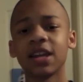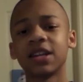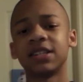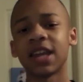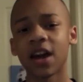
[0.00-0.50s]

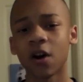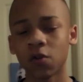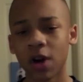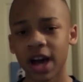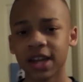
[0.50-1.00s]
and a
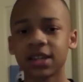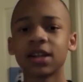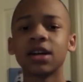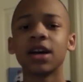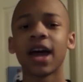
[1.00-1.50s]

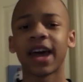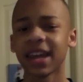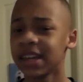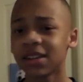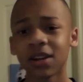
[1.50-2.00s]
downright
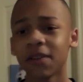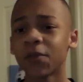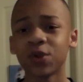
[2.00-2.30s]
hate